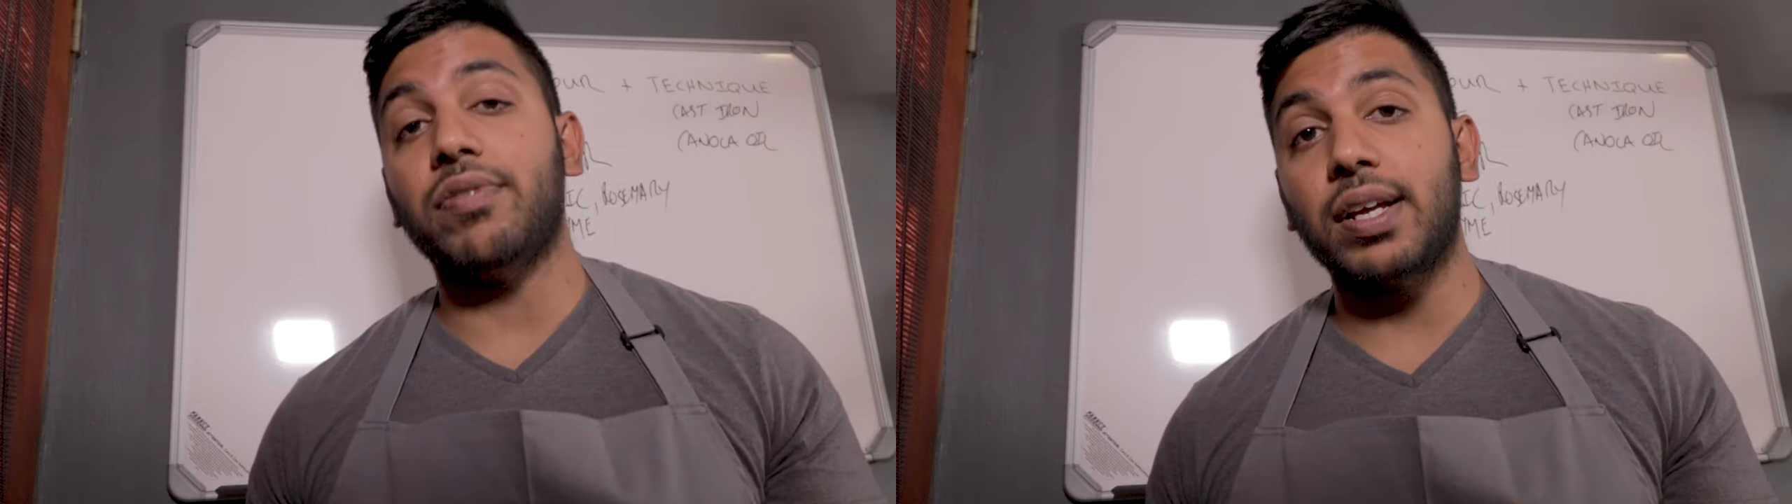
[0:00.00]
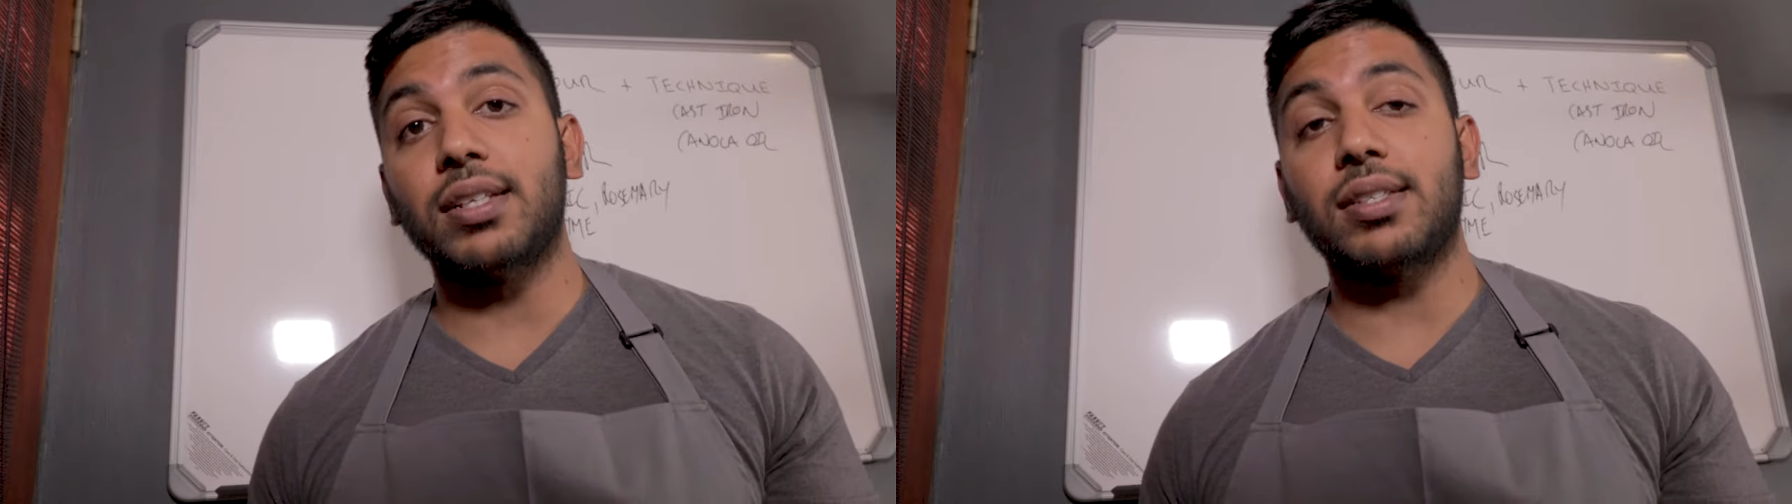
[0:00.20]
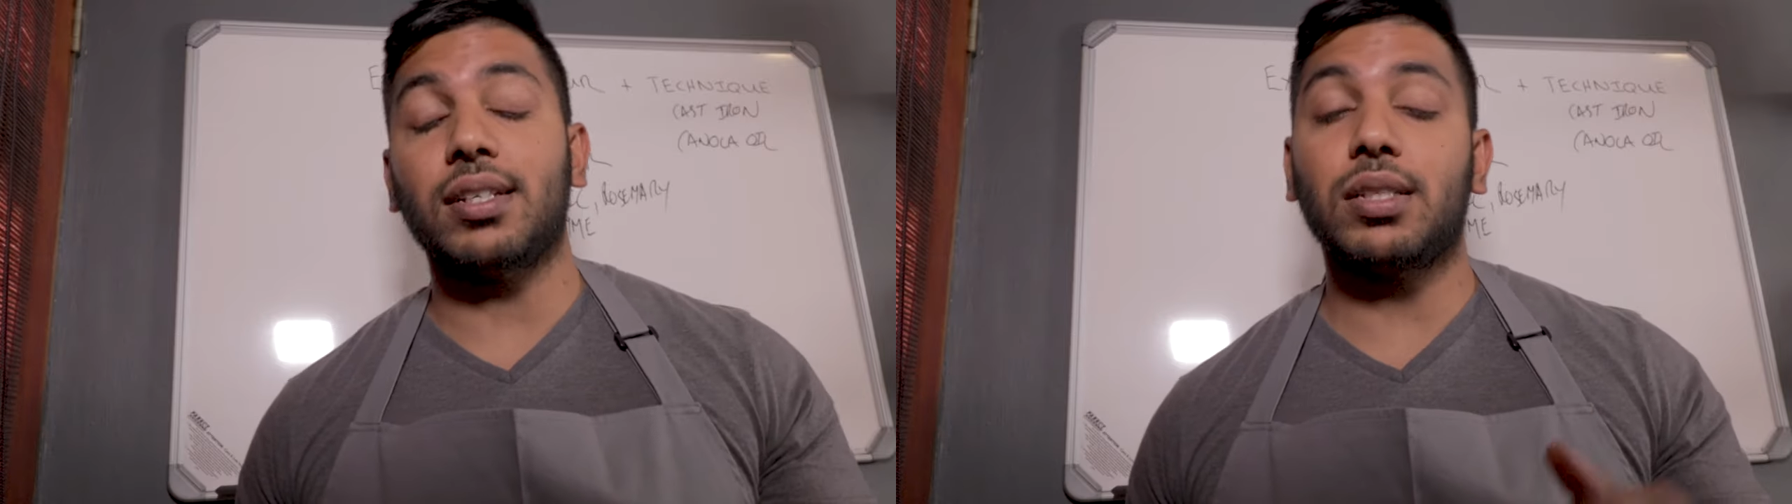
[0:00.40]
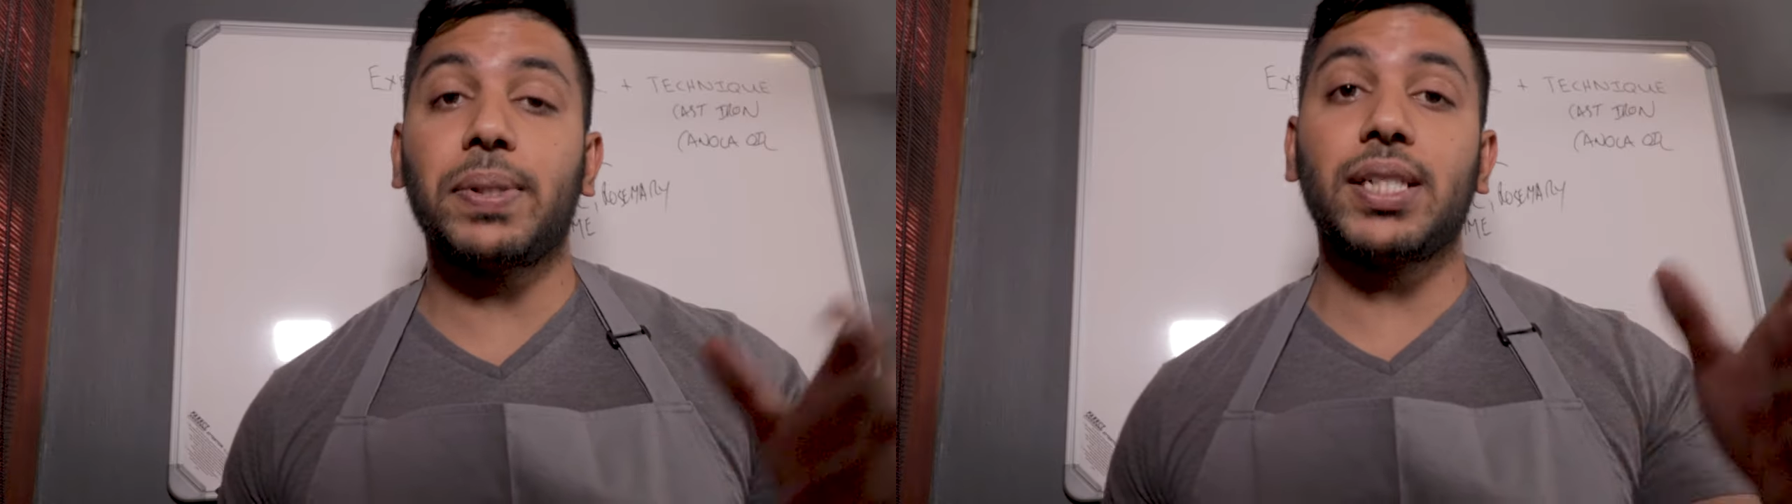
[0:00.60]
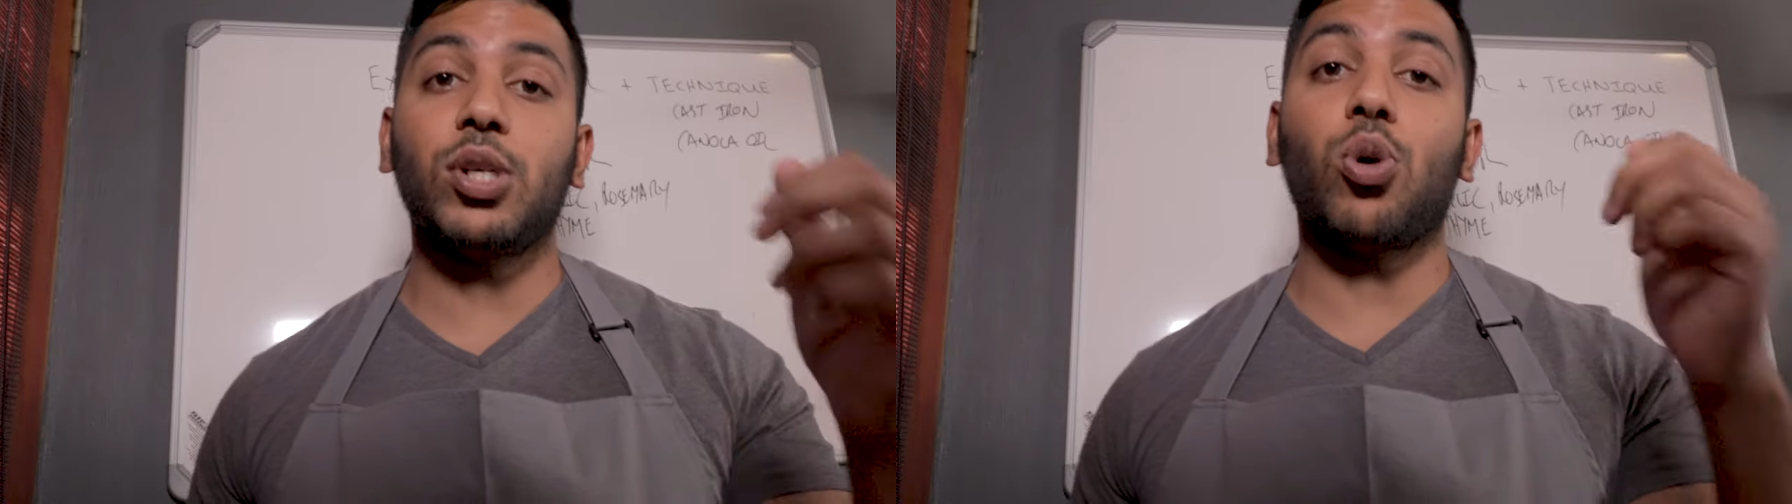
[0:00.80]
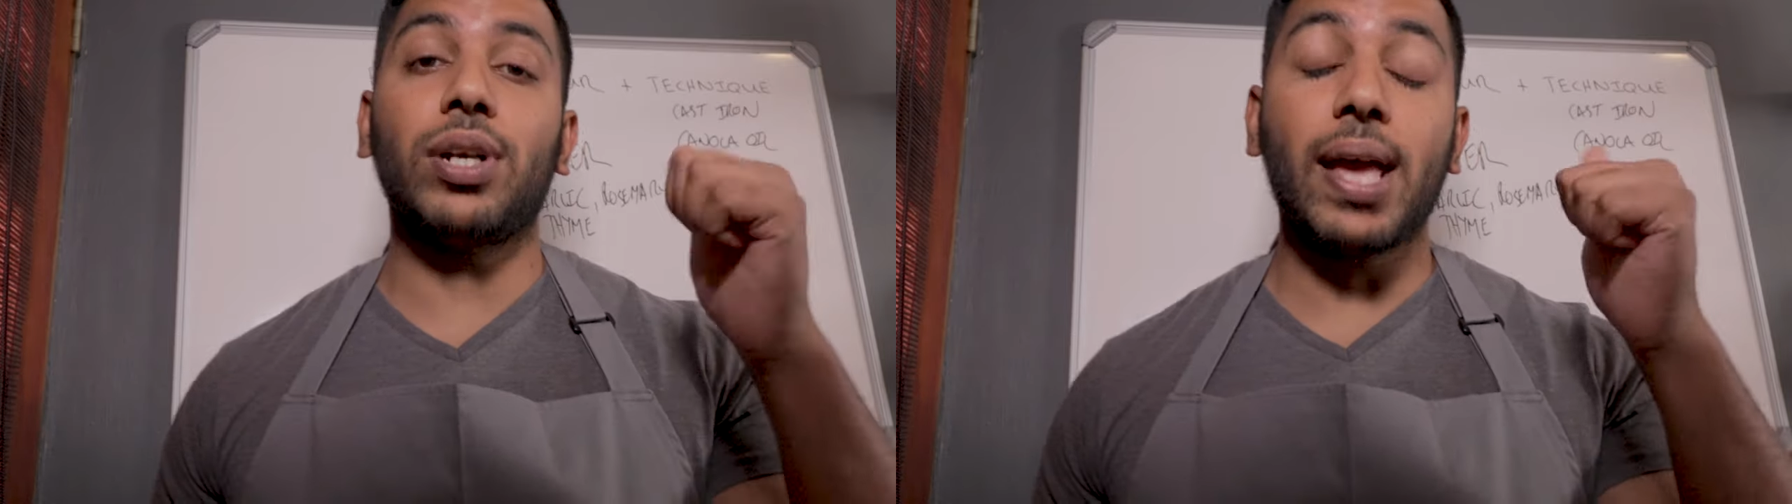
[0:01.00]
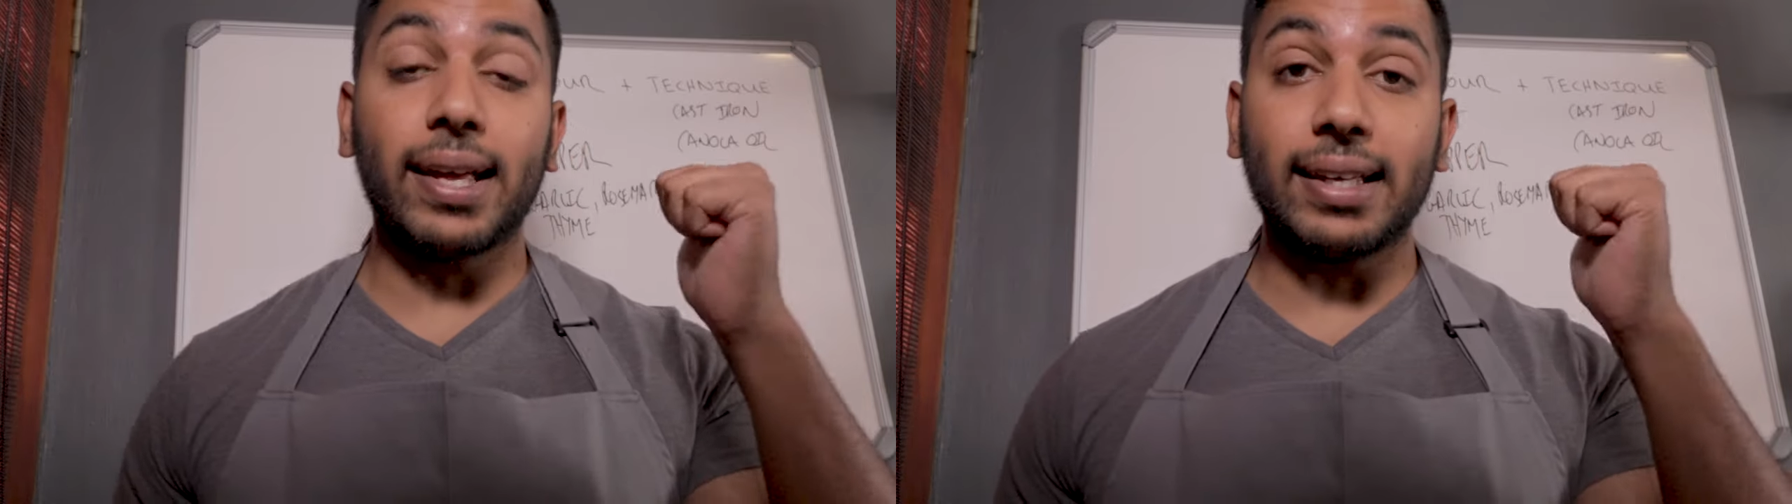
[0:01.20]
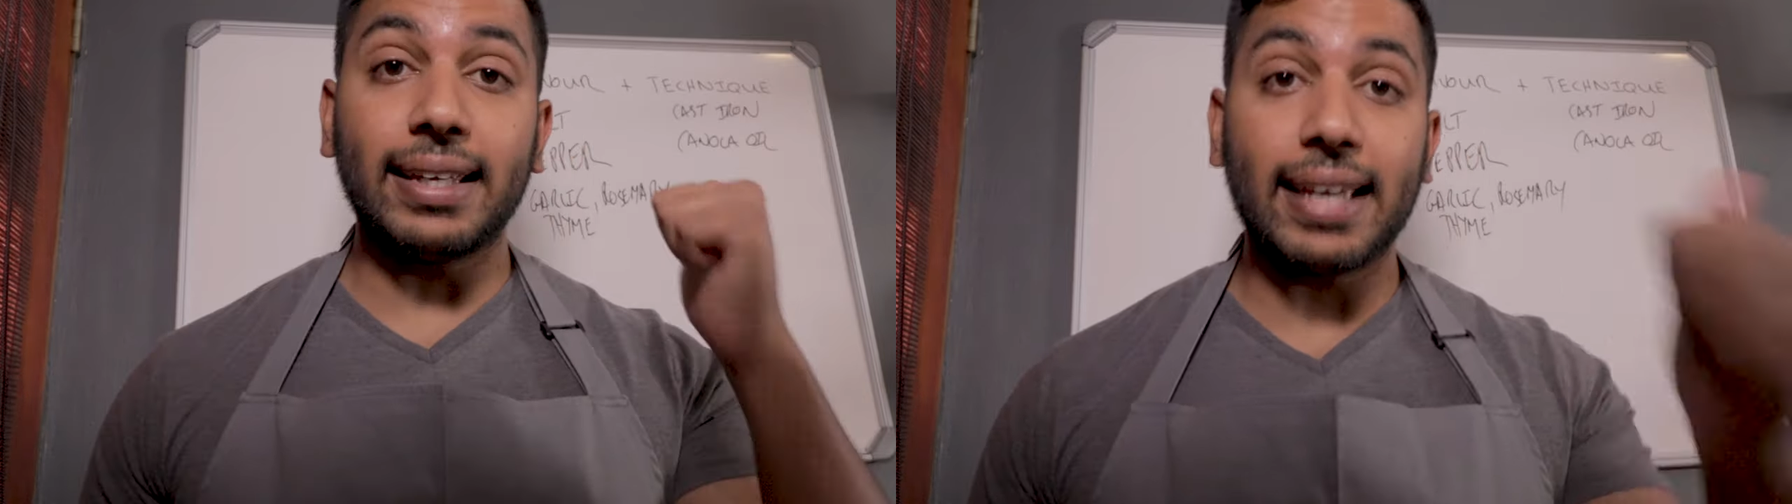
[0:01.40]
venison especially on a